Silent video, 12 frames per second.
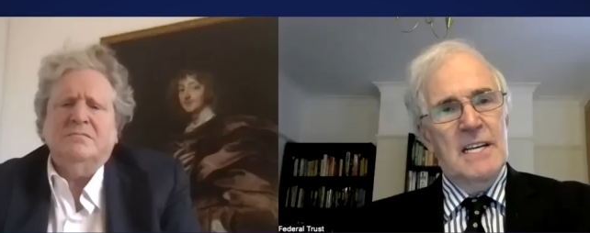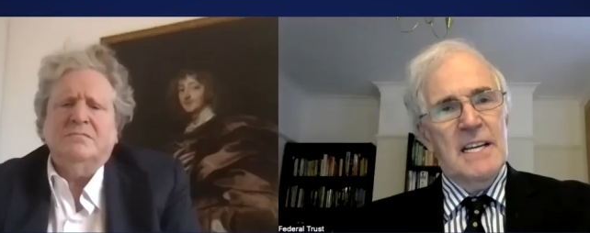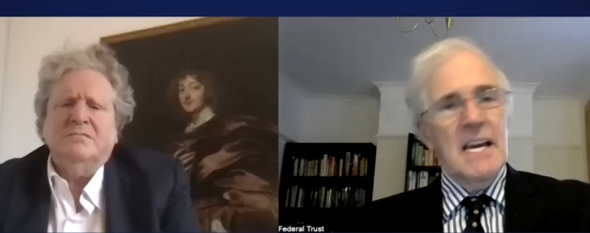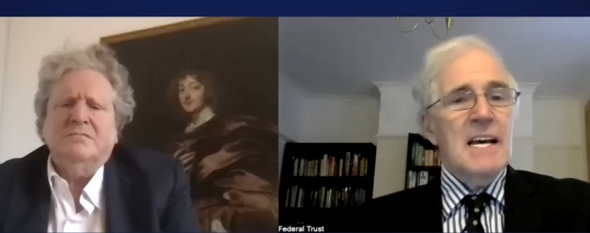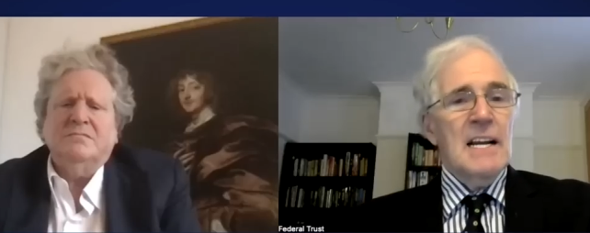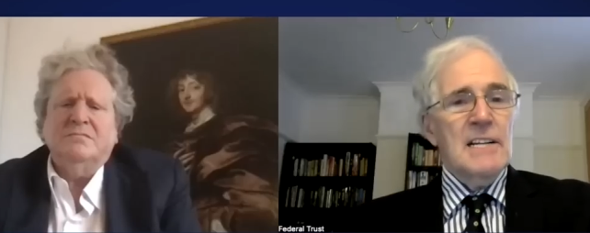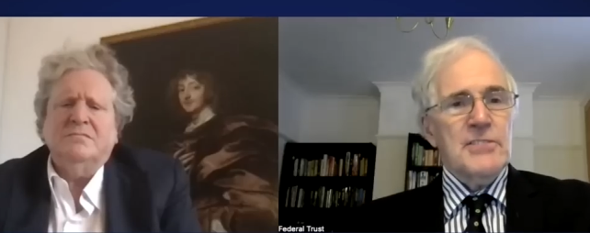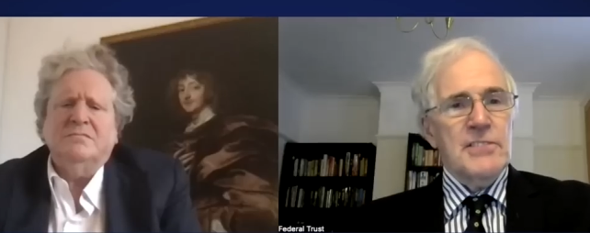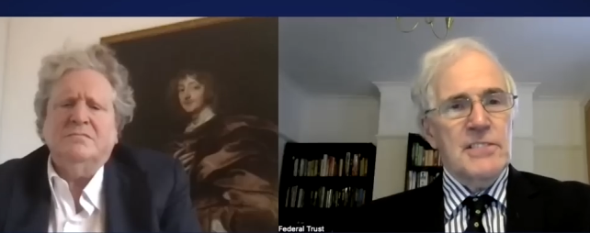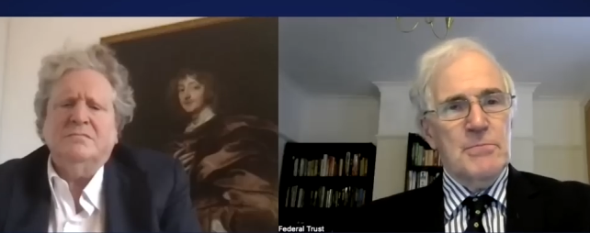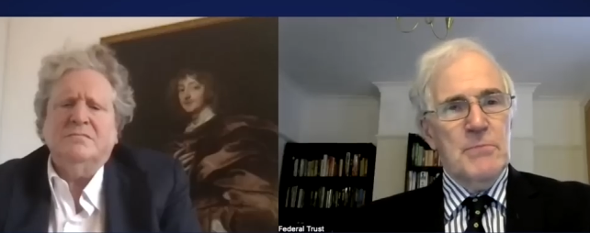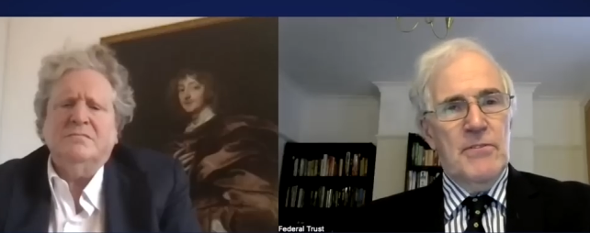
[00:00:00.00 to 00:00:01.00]
Speaker 1: carelessness
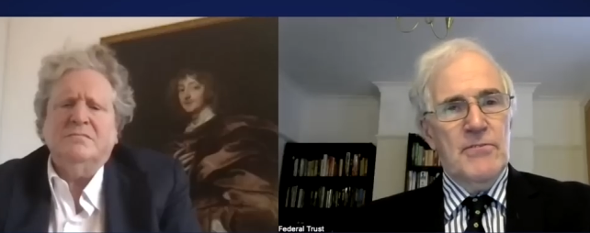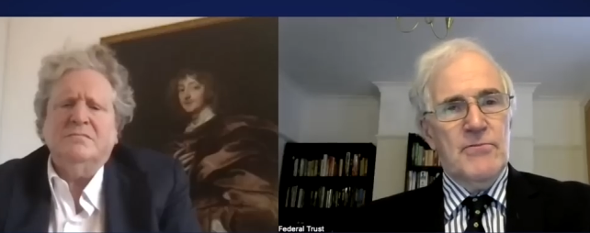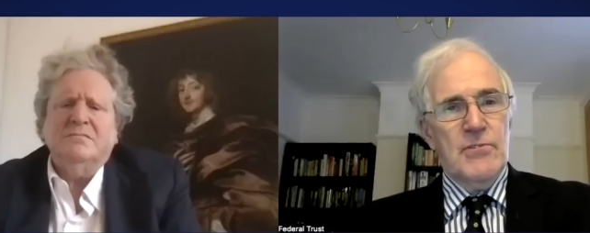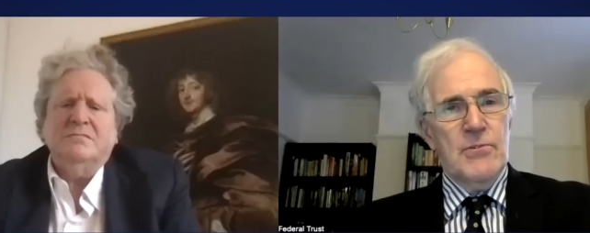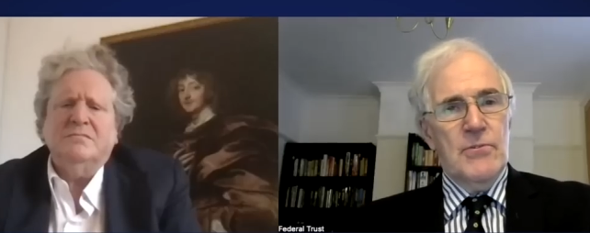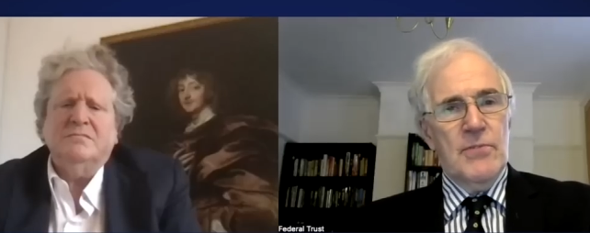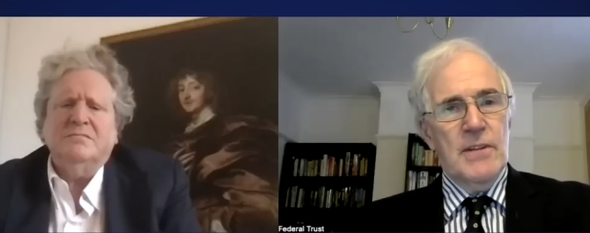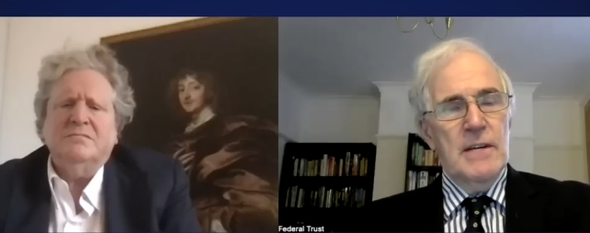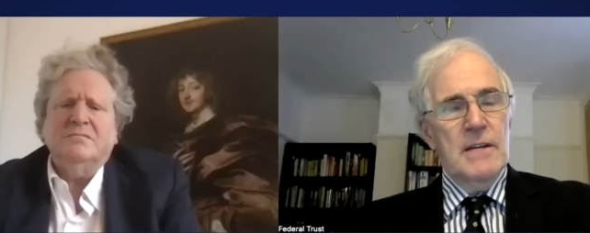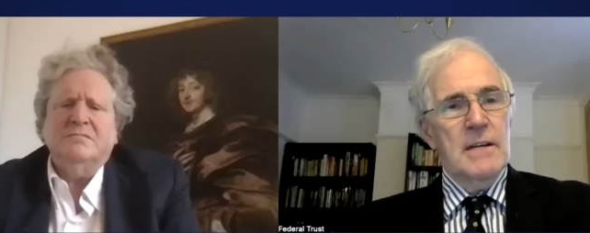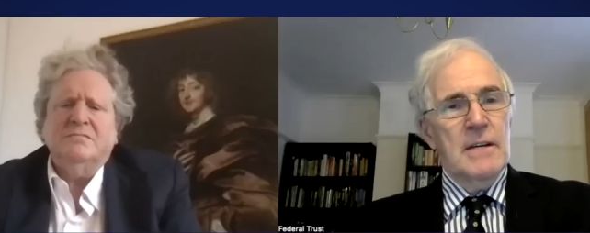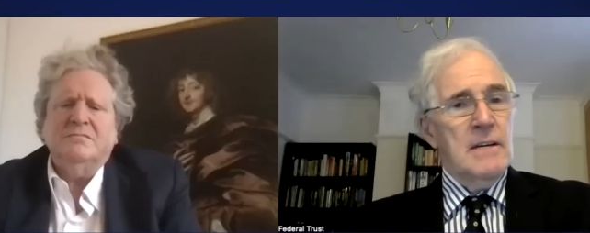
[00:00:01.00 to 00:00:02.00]
with the truth.
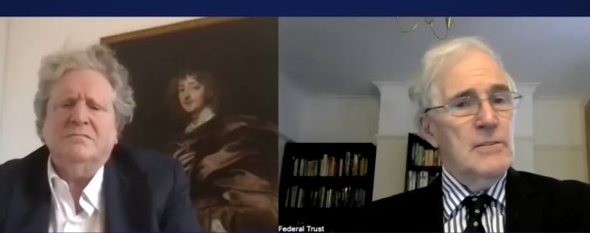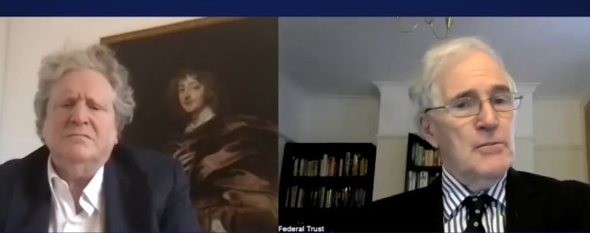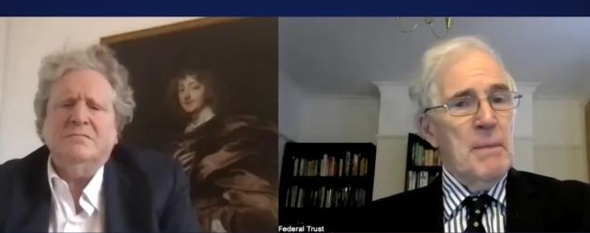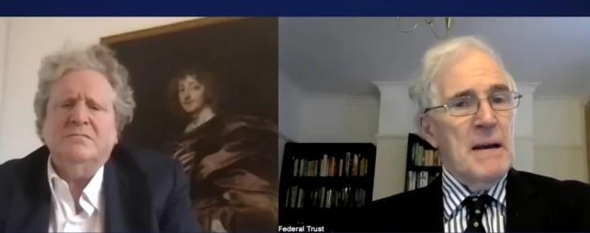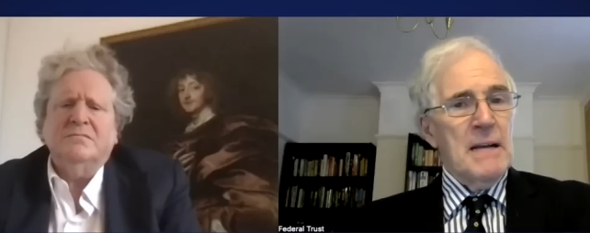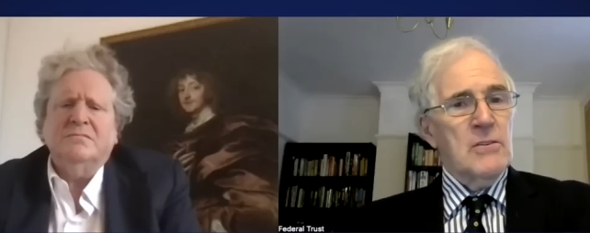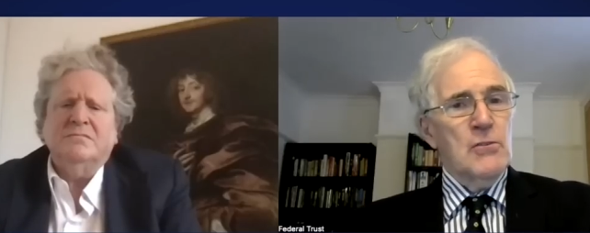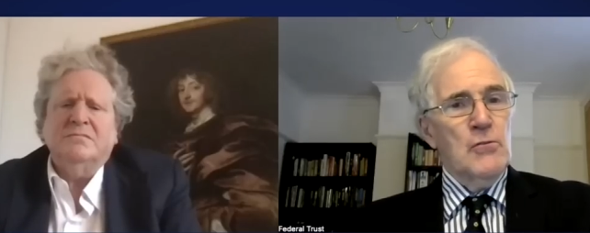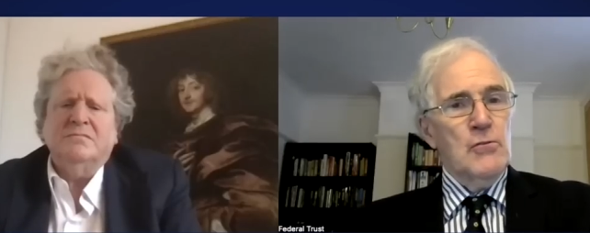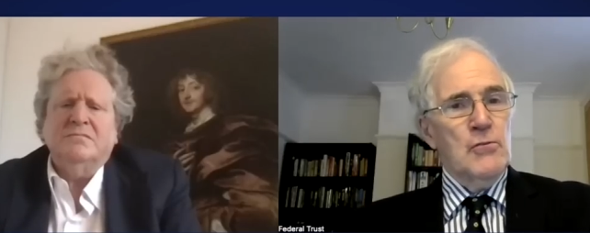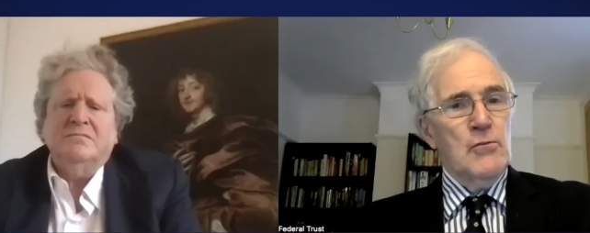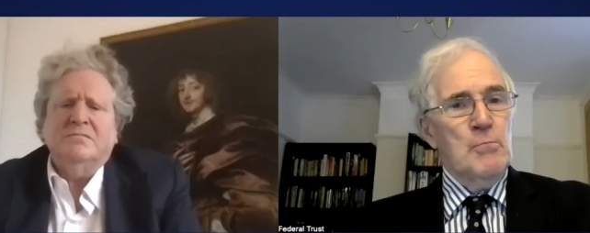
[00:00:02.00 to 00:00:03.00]
It goes back to, to
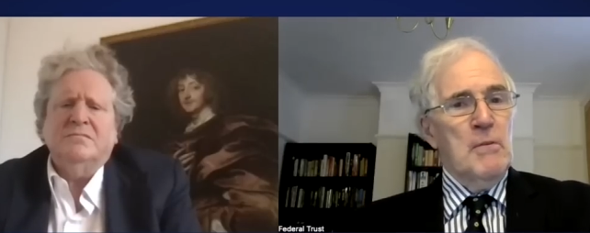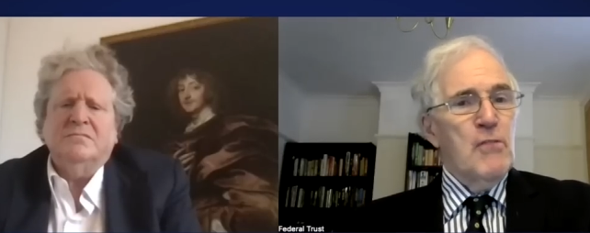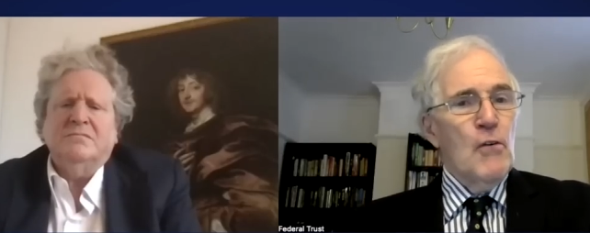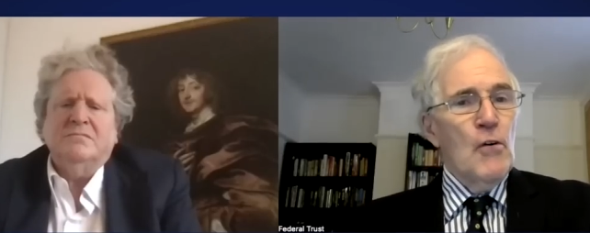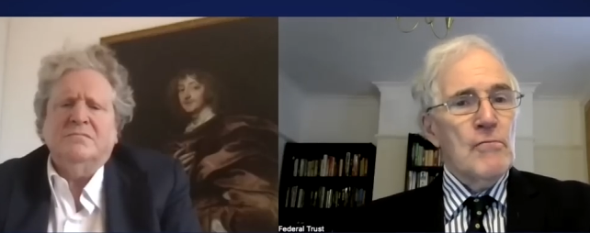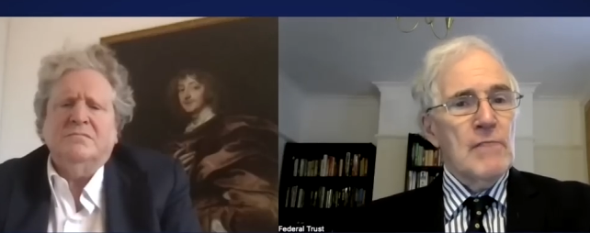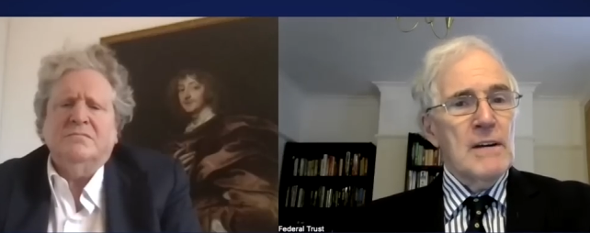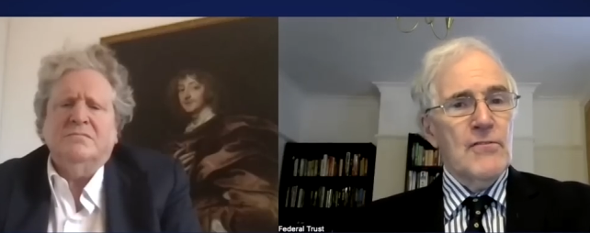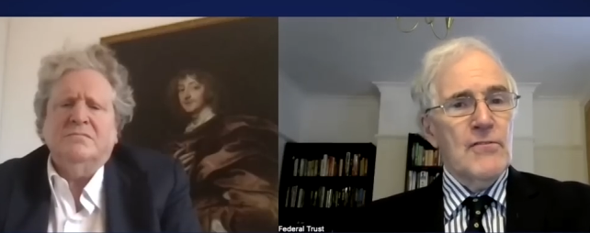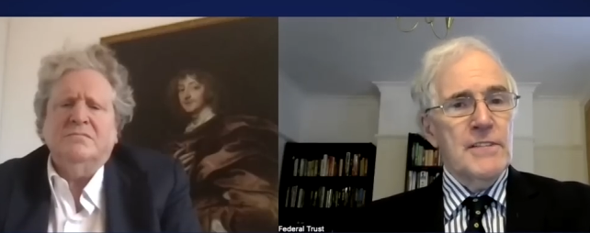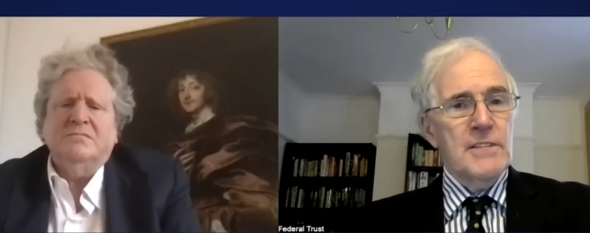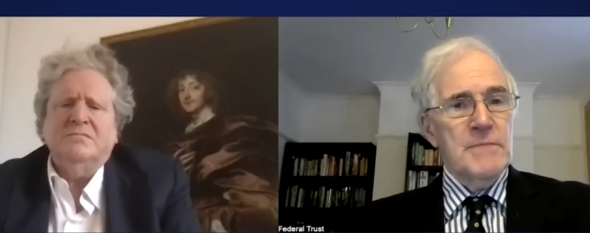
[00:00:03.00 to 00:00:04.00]
before the
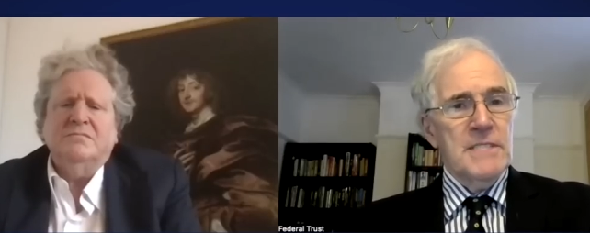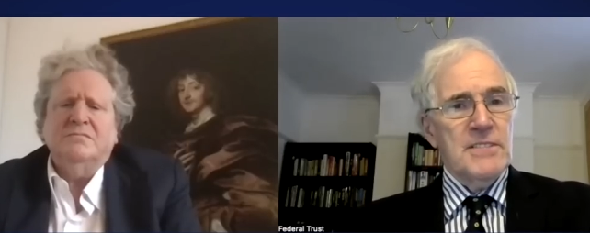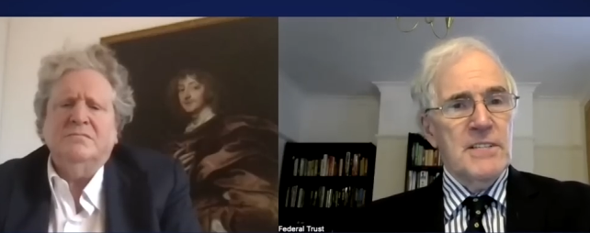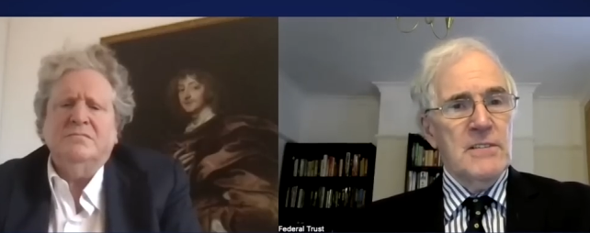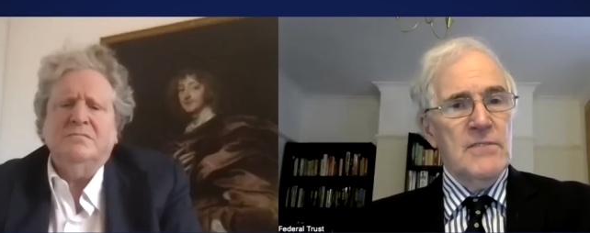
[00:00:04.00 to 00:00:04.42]
referendum itself,